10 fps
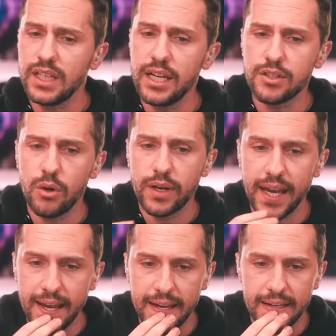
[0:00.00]
it's
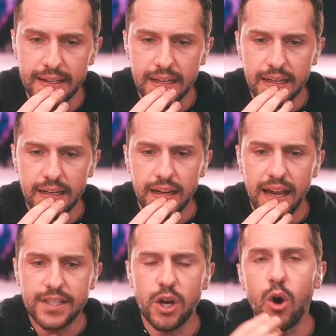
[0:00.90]
okay.
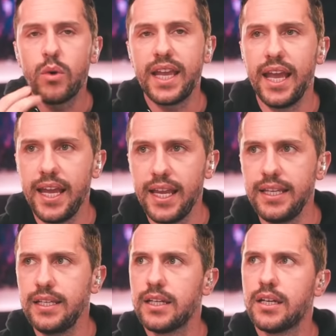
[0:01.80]
It's
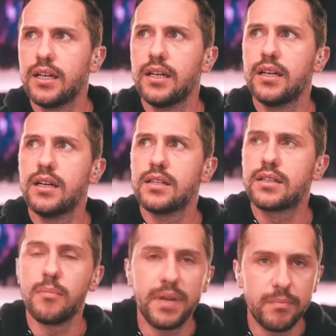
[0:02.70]
okay
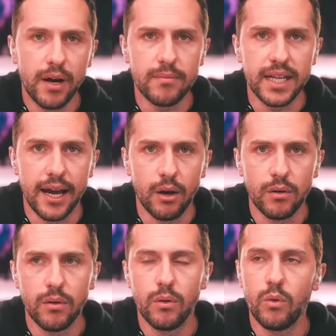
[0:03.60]
to be bummed out.
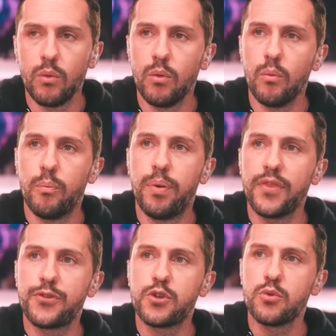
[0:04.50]

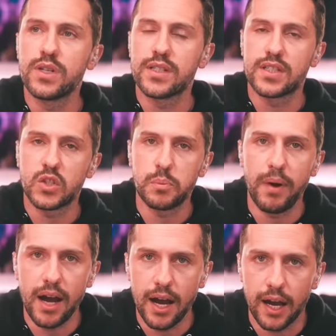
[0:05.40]
But to
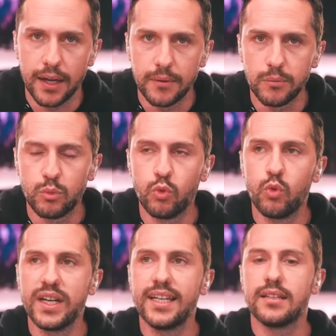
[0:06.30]
respond
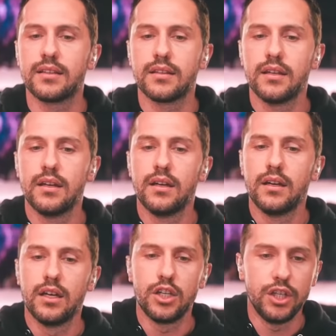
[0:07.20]
with,
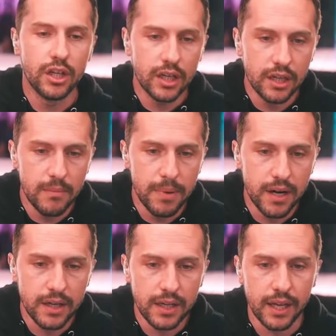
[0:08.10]
you're going to
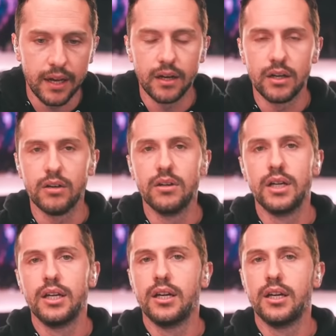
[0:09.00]
burn in hell.